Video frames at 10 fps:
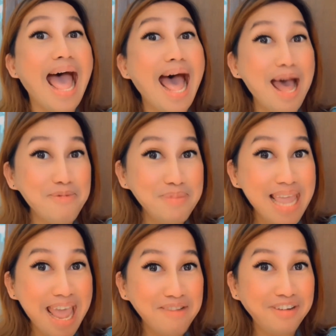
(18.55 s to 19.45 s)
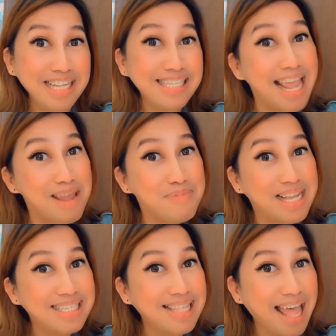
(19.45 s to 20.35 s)
happy every day,
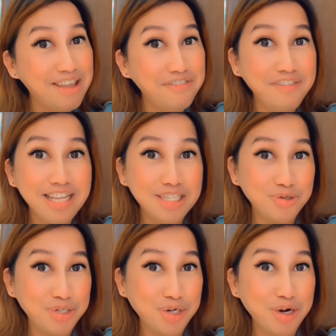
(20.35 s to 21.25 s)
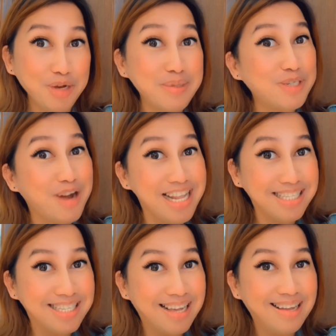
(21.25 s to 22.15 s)
because life is too short to be stressed.